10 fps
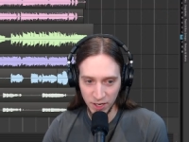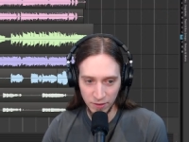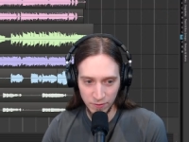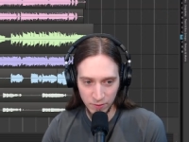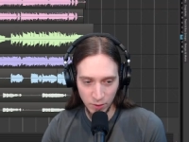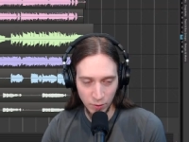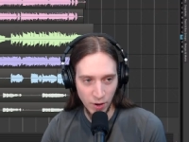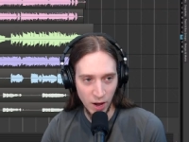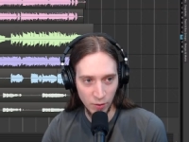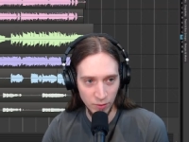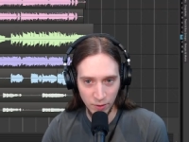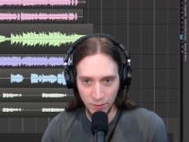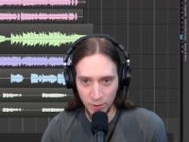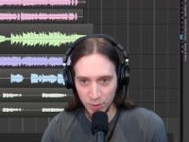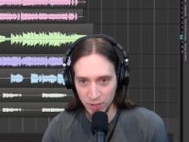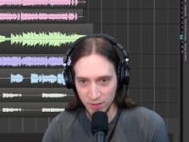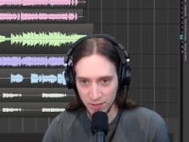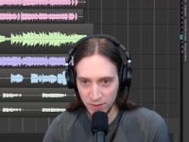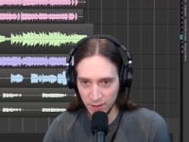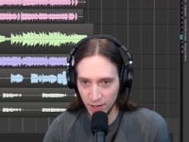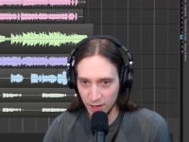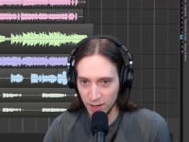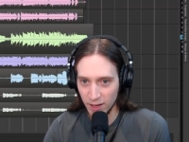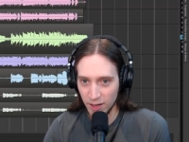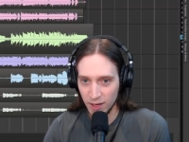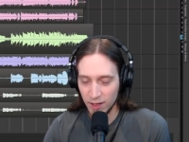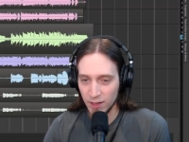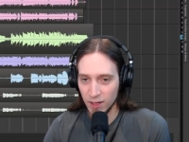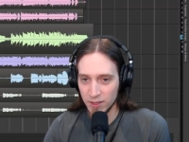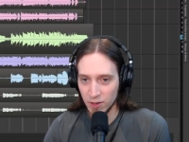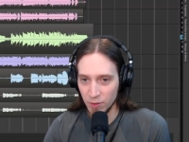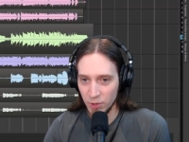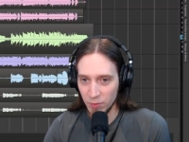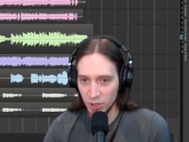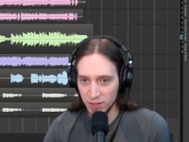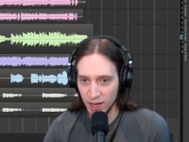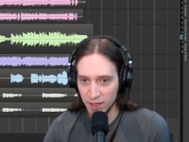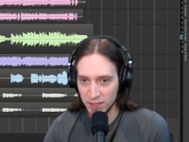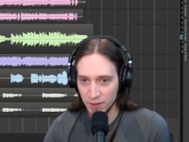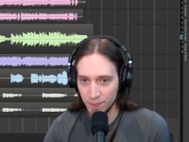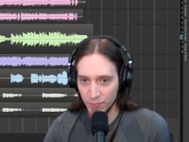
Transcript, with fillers: I don't know how, however, because that's going to be a big task.